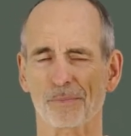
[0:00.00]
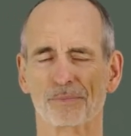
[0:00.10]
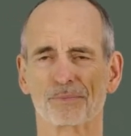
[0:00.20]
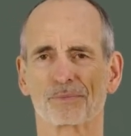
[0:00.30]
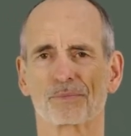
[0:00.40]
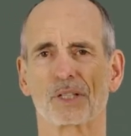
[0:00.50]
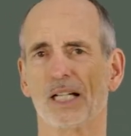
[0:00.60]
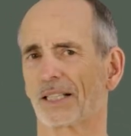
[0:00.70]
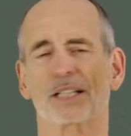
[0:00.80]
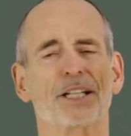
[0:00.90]
then it's
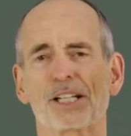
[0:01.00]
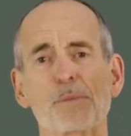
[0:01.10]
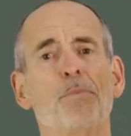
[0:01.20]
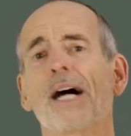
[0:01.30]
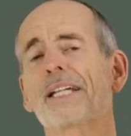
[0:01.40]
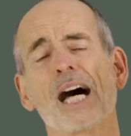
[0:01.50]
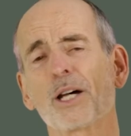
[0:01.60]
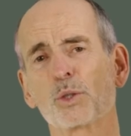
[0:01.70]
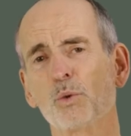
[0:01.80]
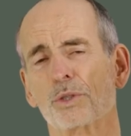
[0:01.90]
generally fine for a few
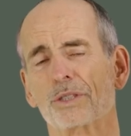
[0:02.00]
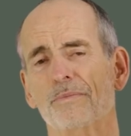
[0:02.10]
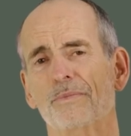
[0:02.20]
years.